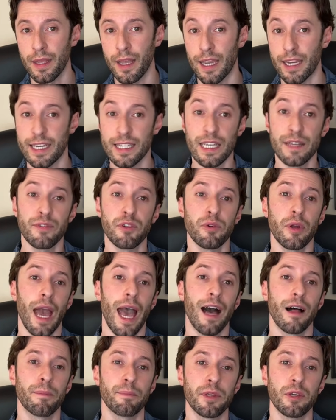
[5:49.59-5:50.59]
and can even
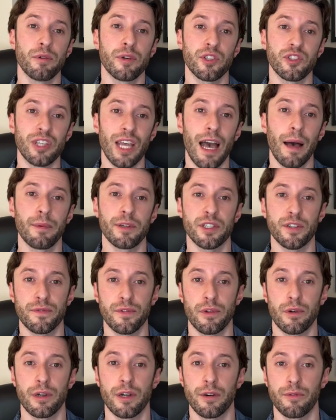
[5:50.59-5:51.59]
help you establish
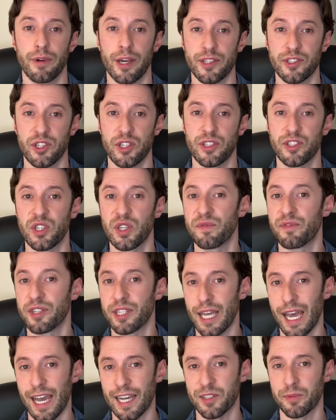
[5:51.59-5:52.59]
Florida residency for
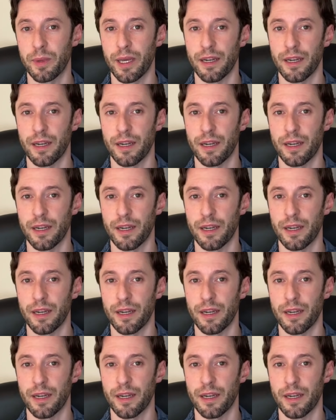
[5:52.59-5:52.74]
tax